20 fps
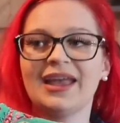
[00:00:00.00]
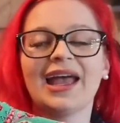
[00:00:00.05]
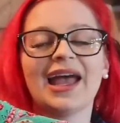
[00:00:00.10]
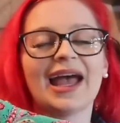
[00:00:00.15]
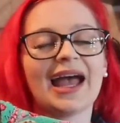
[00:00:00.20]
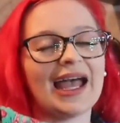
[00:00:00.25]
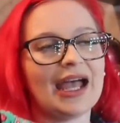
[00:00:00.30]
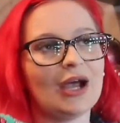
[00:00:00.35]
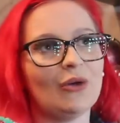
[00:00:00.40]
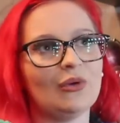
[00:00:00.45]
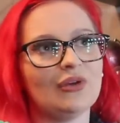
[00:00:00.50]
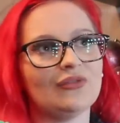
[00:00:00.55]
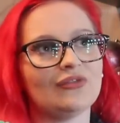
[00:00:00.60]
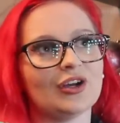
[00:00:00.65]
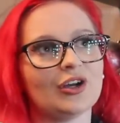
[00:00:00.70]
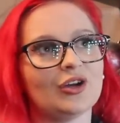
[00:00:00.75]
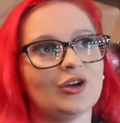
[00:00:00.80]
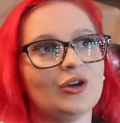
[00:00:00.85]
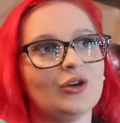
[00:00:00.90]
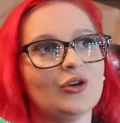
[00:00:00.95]

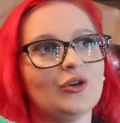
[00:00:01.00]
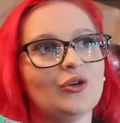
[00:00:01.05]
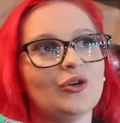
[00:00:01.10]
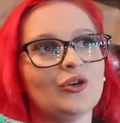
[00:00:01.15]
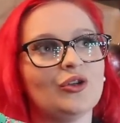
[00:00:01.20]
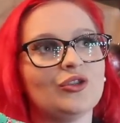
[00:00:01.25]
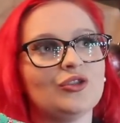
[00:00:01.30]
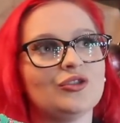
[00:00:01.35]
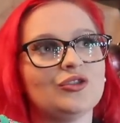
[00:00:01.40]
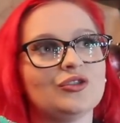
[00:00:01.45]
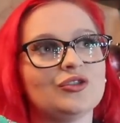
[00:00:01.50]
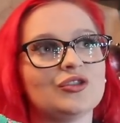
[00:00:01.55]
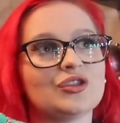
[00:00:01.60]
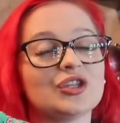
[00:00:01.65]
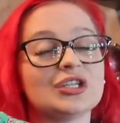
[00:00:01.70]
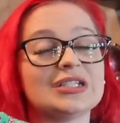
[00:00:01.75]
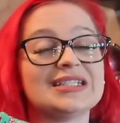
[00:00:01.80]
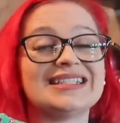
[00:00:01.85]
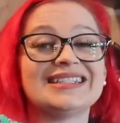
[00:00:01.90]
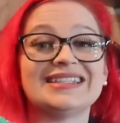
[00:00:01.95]
However,
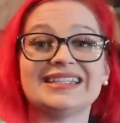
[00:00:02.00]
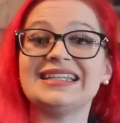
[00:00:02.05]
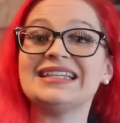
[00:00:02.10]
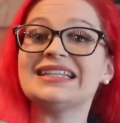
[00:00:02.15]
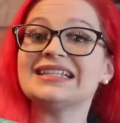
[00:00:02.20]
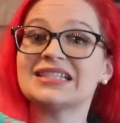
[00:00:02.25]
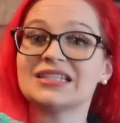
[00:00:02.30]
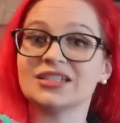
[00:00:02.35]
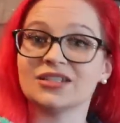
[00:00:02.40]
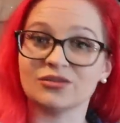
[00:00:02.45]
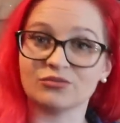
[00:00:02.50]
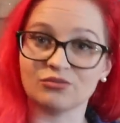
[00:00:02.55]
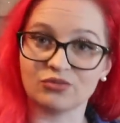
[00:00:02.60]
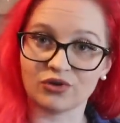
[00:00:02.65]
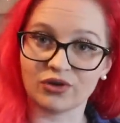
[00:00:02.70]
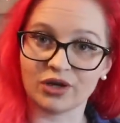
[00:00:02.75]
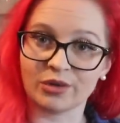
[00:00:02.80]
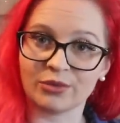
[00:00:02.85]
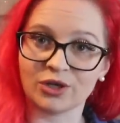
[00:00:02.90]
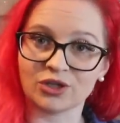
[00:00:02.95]
the decent
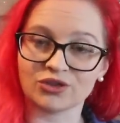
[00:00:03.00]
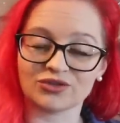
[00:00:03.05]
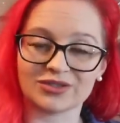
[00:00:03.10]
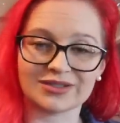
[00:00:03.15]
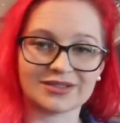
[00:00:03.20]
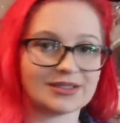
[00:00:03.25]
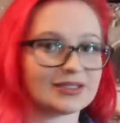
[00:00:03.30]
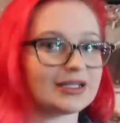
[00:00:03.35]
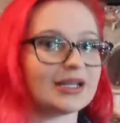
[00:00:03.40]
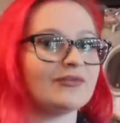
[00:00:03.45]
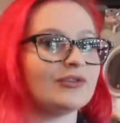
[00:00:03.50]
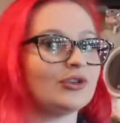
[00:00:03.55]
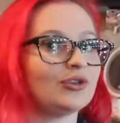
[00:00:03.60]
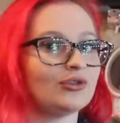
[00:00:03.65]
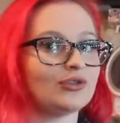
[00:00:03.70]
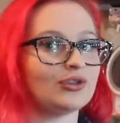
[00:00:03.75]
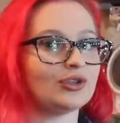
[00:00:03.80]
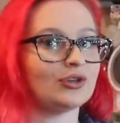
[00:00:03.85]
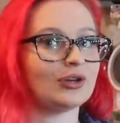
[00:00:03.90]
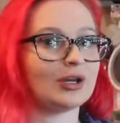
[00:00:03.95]
Primark dresses now are
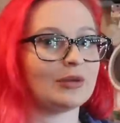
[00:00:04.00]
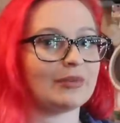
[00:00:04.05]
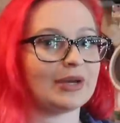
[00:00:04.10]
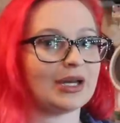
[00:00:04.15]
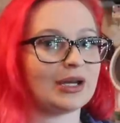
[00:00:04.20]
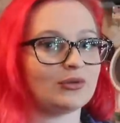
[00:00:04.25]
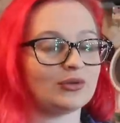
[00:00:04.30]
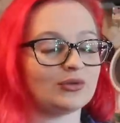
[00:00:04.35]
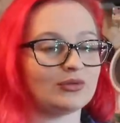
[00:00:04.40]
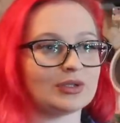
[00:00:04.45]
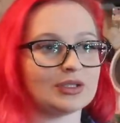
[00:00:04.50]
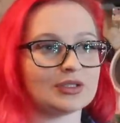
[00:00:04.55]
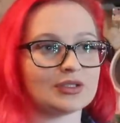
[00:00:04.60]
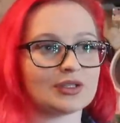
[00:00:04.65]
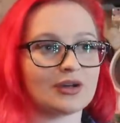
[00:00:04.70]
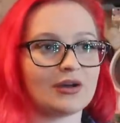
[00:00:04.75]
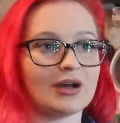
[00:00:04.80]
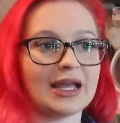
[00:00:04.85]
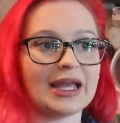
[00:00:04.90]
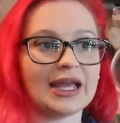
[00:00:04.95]
not the nine pound ones.
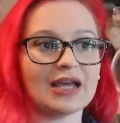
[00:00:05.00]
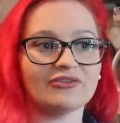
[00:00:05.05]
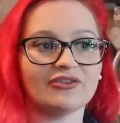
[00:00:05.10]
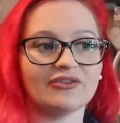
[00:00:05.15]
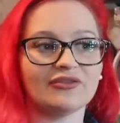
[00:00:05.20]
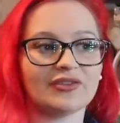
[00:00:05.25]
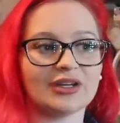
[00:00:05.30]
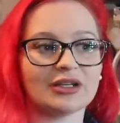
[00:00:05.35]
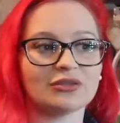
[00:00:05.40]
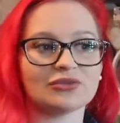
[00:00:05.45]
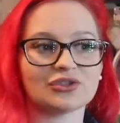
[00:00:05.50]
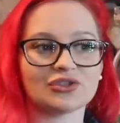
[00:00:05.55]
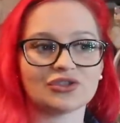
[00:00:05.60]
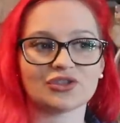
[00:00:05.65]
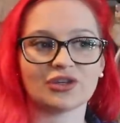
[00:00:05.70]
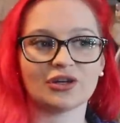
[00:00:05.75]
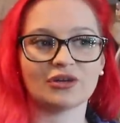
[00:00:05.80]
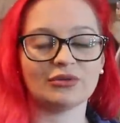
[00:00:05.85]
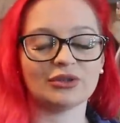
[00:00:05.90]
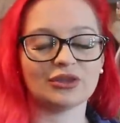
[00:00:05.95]
I haven't found a
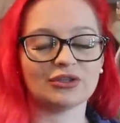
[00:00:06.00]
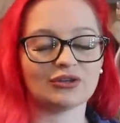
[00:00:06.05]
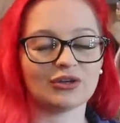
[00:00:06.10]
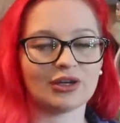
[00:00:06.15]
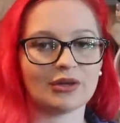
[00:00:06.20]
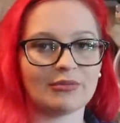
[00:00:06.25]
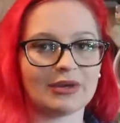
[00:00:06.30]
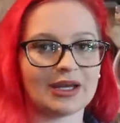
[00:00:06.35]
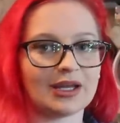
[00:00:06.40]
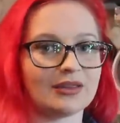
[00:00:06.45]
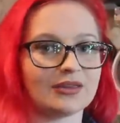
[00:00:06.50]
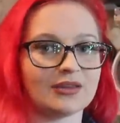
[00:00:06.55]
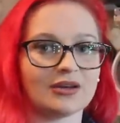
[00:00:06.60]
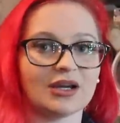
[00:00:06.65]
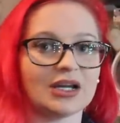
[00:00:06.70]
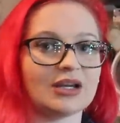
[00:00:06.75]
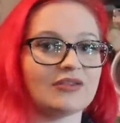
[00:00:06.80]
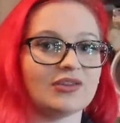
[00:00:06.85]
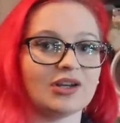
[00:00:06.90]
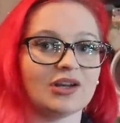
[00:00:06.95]
style in the nine pound that
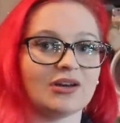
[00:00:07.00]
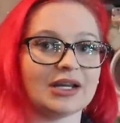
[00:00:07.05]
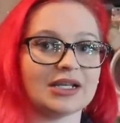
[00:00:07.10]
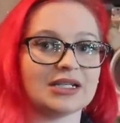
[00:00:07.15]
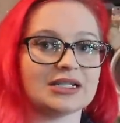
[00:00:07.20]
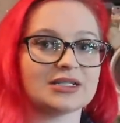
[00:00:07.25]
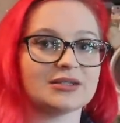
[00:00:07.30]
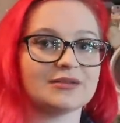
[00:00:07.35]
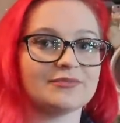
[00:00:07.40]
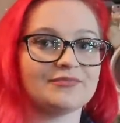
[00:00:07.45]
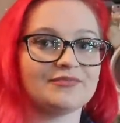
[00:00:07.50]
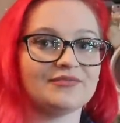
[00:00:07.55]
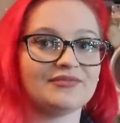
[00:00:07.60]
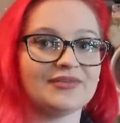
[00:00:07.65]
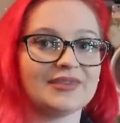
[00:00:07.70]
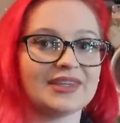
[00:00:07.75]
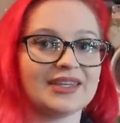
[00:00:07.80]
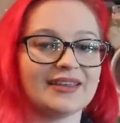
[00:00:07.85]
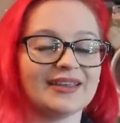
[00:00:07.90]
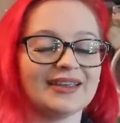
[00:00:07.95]
I have liked.
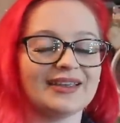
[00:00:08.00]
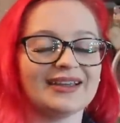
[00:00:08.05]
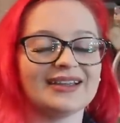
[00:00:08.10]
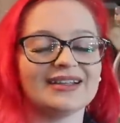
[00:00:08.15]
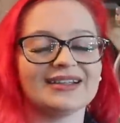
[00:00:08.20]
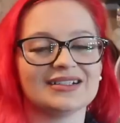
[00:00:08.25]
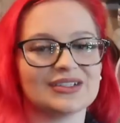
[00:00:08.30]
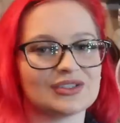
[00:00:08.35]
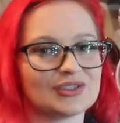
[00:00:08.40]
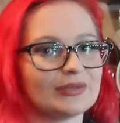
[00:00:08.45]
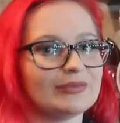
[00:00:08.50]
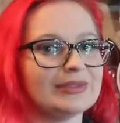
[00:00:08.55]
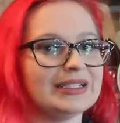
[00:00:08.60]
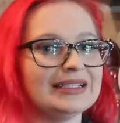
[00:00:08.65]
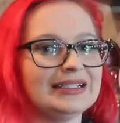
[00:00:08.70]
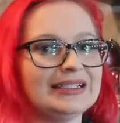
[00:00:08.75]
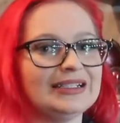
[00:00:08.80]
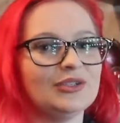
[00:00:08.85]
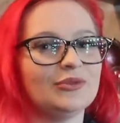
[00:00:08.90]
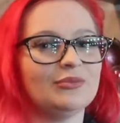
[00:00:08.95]
So I'm a
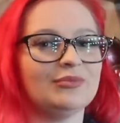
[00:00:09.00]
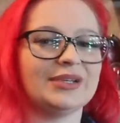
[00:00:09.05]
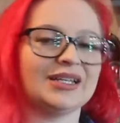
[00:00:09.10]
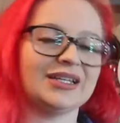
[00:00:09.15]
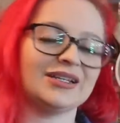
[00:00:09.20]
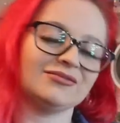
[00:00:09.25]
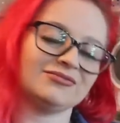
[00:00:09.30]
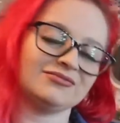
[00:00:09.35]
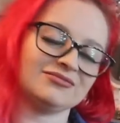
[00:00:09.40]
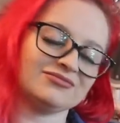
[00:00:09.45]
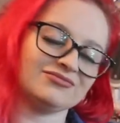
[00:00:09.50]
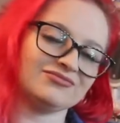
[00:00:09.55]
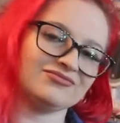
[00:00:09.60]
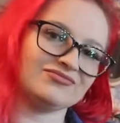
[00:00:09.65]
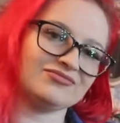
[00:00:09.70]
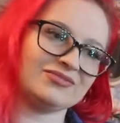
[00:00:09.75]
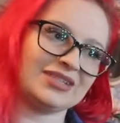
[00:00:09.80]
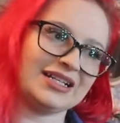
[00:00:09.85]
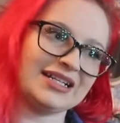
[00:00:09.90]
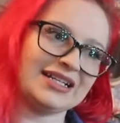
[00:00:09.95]
little bit,
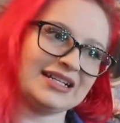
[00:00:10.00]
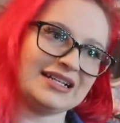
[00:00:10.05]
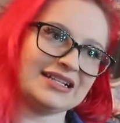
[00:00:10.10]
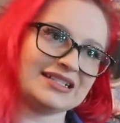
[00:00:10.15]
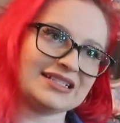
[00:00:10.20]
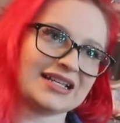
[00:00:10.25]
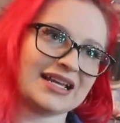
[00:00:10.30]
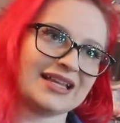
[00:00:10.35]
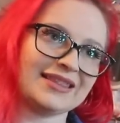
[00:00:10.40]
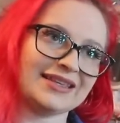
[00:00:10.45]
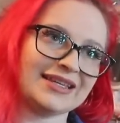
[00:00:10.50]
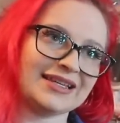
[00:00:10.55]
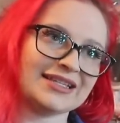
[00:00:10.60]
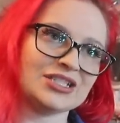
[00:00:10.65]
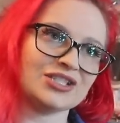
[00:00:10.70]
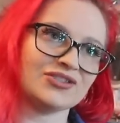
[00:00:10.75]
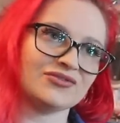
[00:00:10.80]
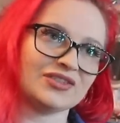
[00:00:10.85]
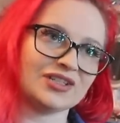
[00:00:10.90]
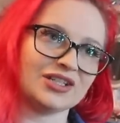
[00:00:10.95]
mm, is that the
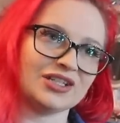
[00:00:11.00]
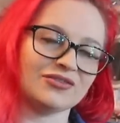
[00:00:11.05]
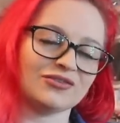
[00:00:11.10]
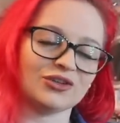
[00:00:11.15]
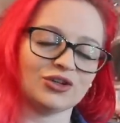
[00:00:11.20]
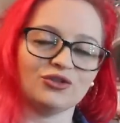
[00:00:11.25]
end of an era?